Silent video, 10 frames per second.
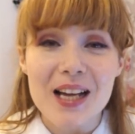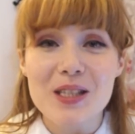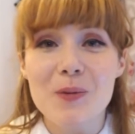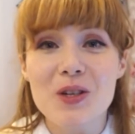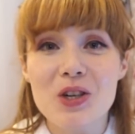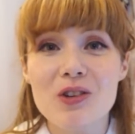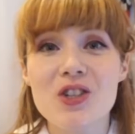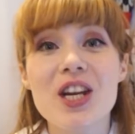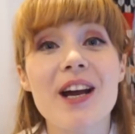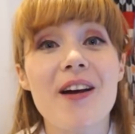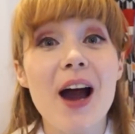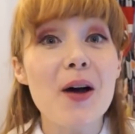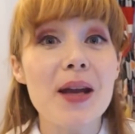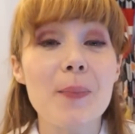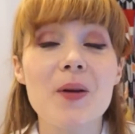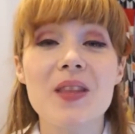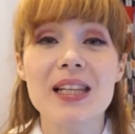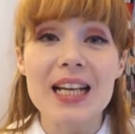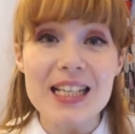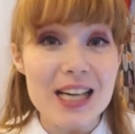So be sure to check her out. I put the
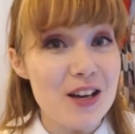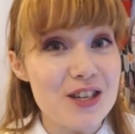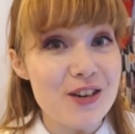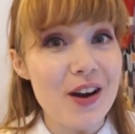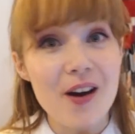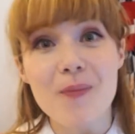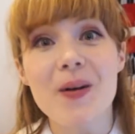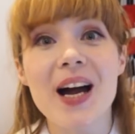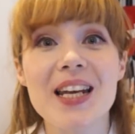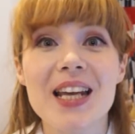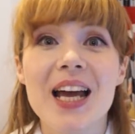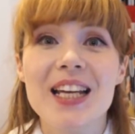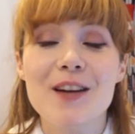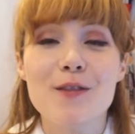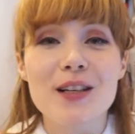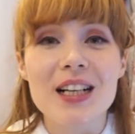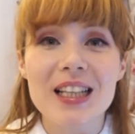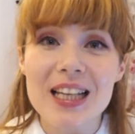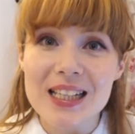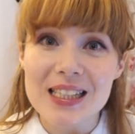link down to her brand. Give her a
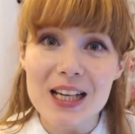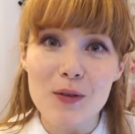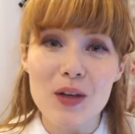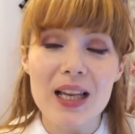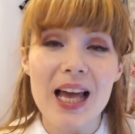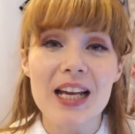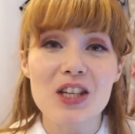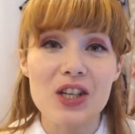click, see if you like it.